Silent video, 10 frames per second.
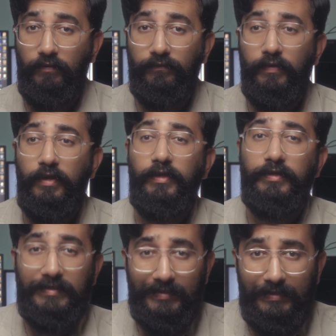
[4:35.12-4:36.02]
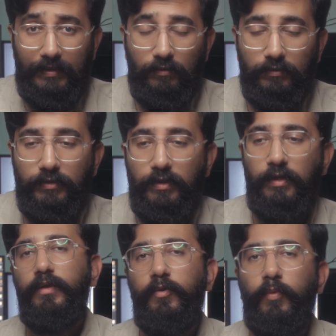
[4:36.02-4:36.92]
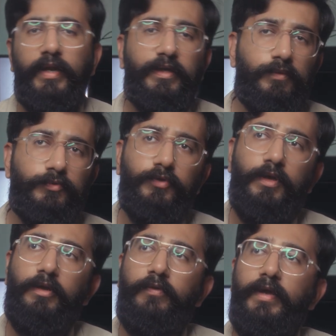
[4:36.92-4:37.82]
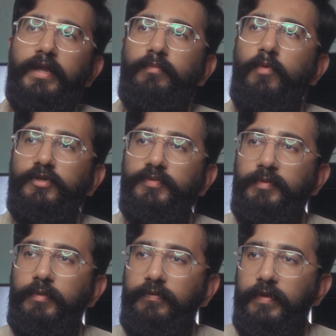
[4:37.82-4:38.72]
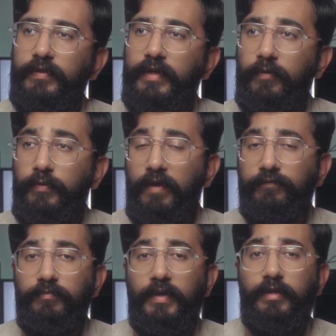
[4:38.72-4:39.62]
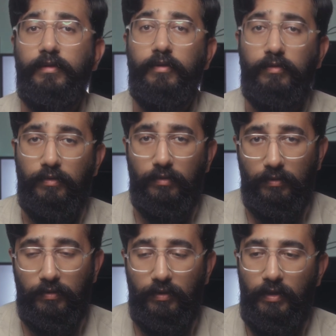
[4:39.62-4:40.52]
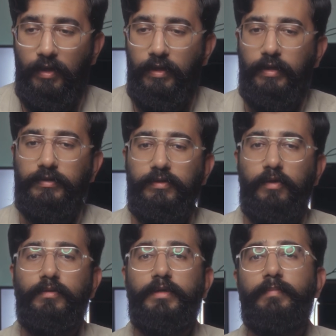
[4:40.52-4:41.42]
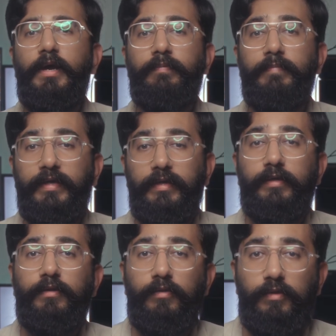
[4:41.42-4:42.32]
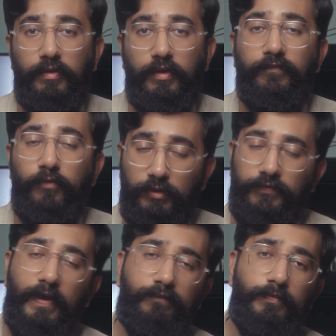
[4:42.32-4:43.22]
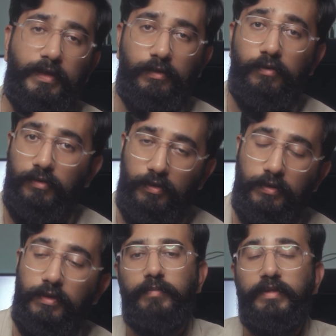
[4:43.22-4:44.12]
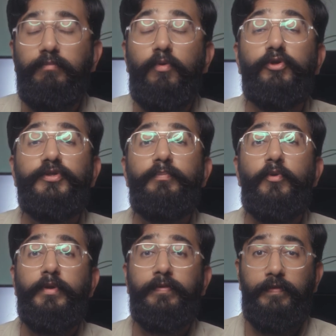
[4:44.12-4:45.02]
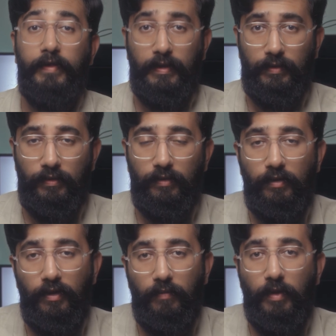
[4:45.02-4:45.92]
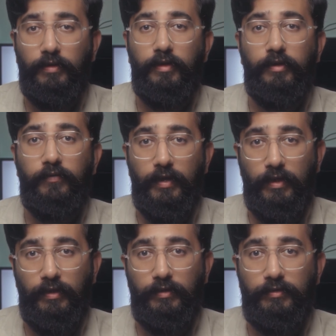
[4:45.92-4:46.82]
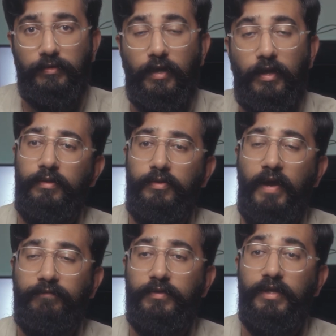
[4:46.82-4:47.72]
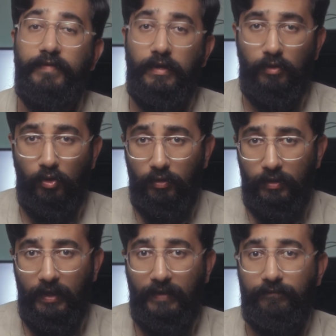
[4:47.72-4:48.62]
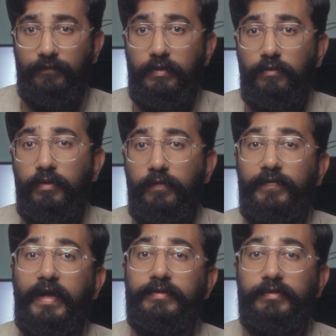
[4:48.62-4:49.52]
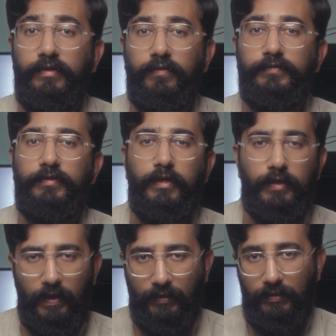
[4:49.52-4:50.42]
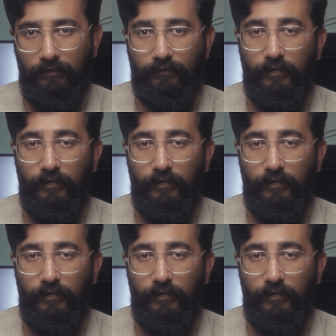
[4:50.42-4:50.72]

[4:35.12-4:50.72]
of D C T Ls. When it comes to color grading, most people think that we have to make it look good. It's not only about making it look good, of course we have to make it look good. But the most important thing about color grading is you have to give it a look and feel that serves the narrative,